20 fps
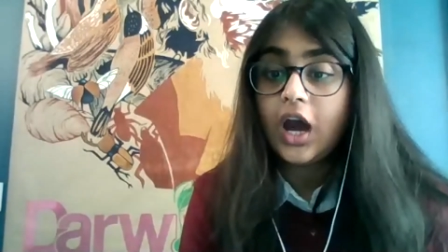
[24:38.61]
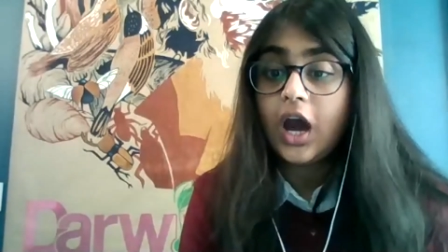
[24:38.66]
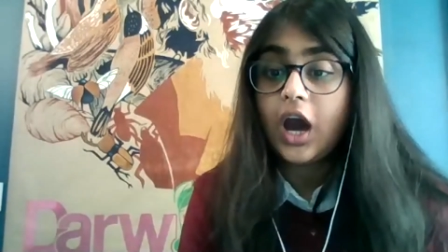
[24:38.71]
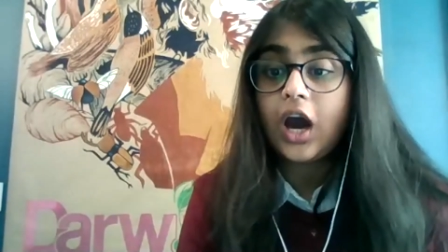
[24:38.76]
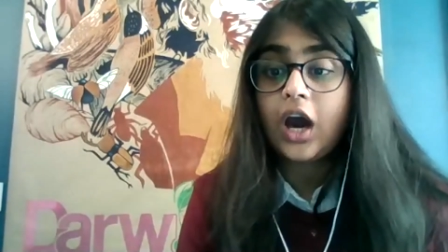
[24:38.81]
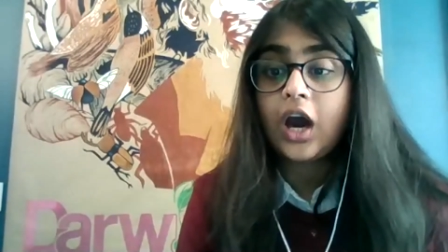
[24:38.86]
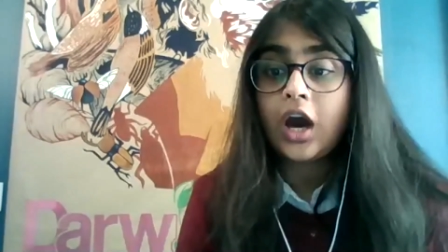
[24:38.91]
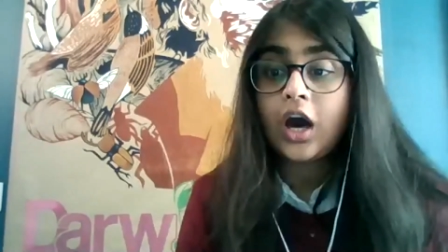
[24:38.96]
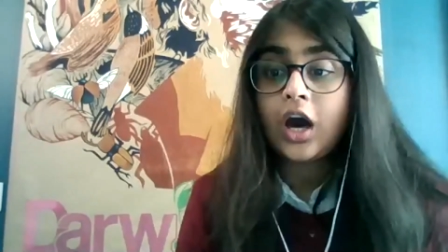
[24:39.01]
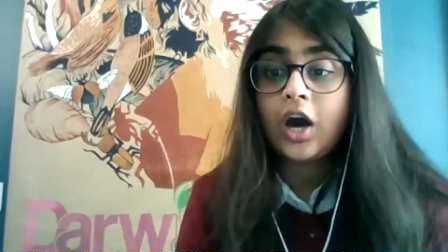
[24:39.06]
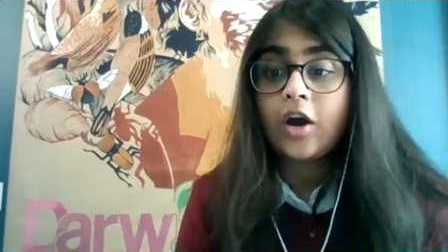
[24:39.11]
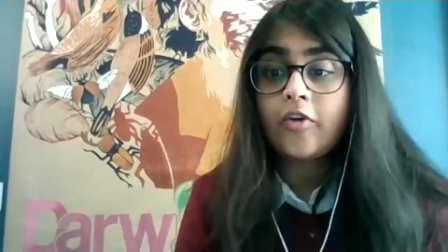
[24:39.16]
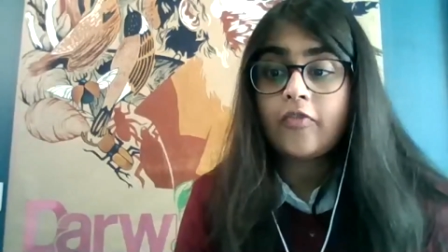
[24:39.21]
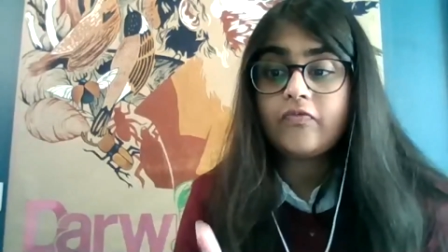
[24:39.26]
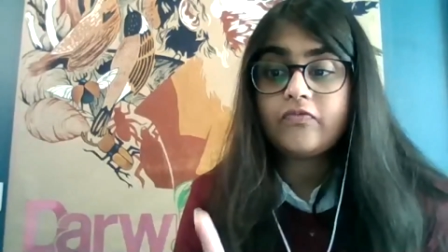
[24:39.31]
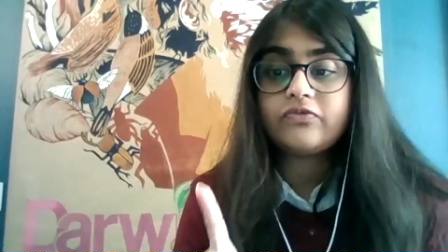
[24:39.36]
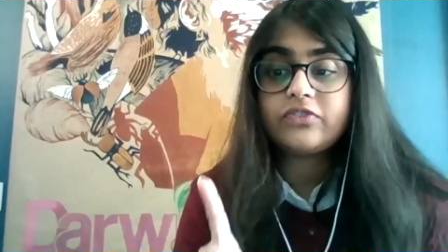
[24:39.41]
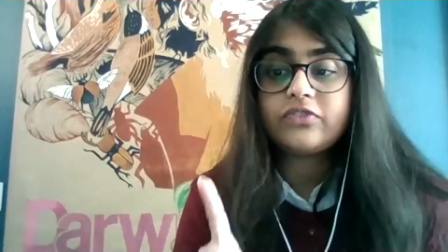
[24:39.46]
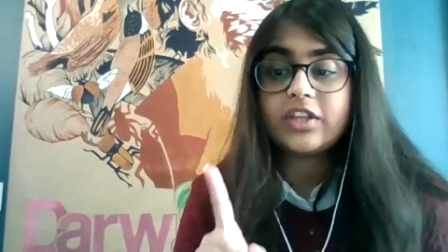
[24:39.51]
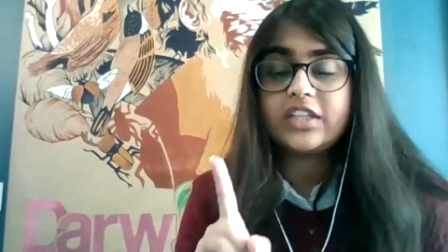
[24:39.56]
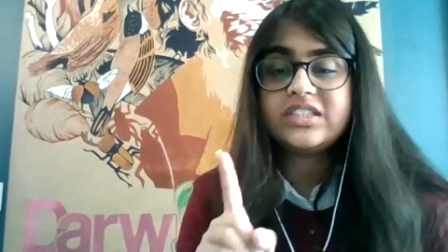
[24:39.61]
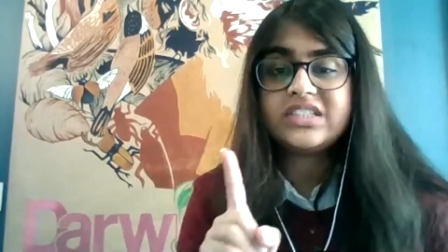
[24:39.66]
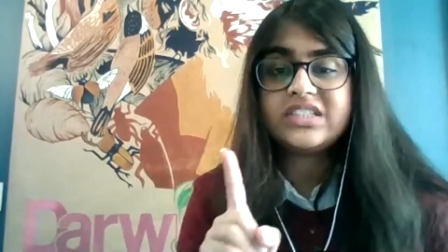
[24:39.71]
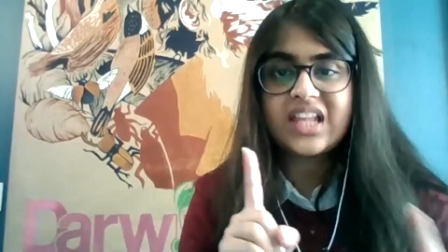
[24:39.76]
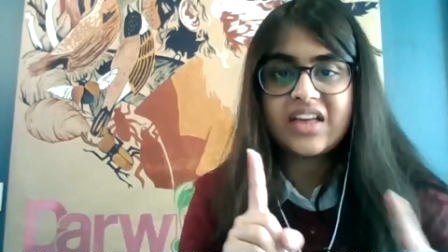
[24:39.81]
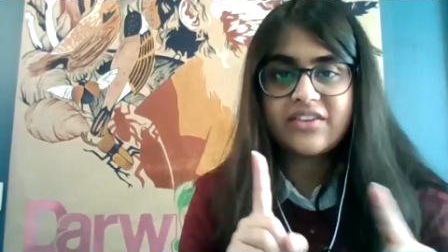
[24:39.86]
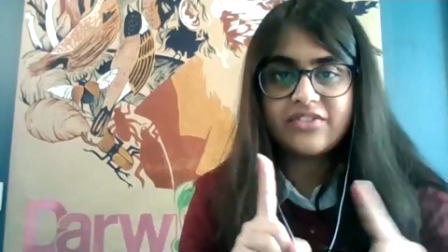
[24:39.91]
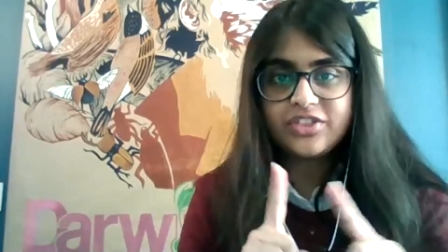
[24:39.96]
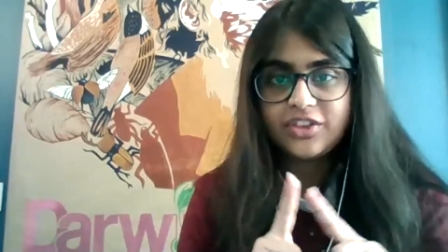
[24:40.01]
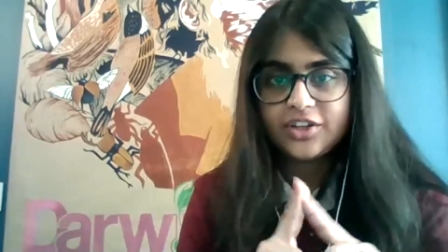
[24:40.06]
Uh, it's
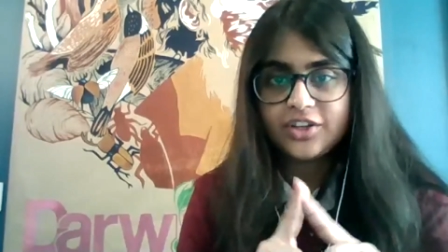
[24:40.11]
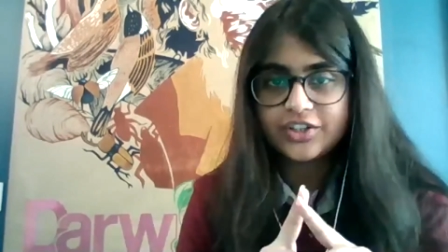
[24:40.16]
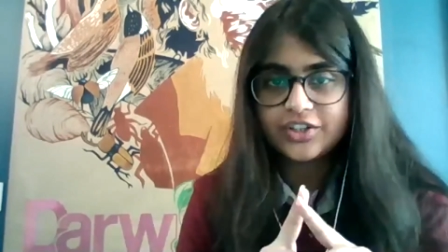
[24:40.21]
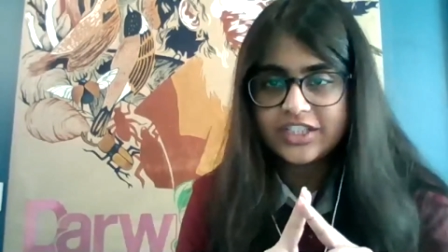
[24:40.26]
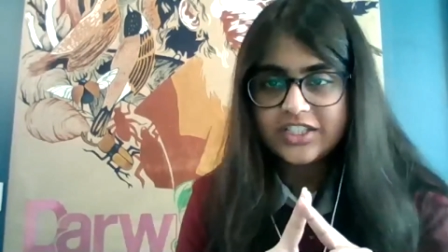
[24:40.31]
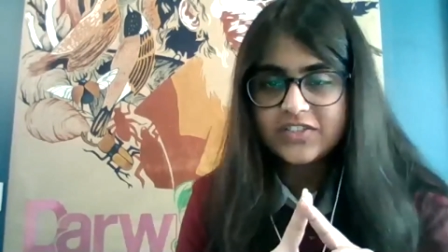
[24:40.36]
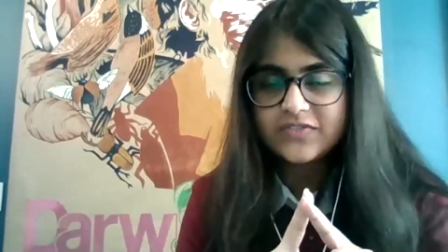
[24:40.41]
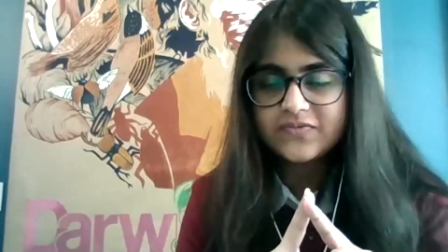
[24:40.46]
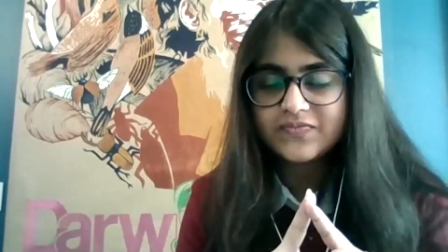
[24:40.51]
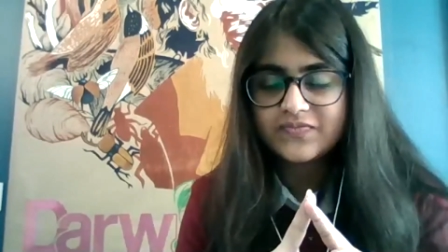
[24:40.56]
eleven thirty,